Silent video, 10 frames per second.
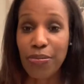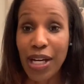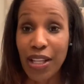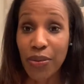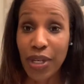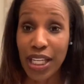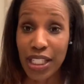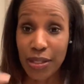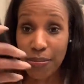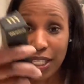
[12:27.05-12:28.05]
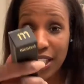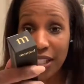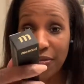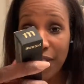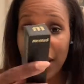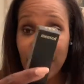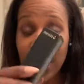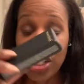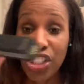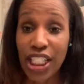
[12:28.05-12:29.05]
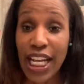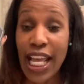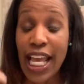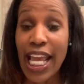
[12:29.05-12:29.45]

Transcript: and by the way, it's Mented Foundation,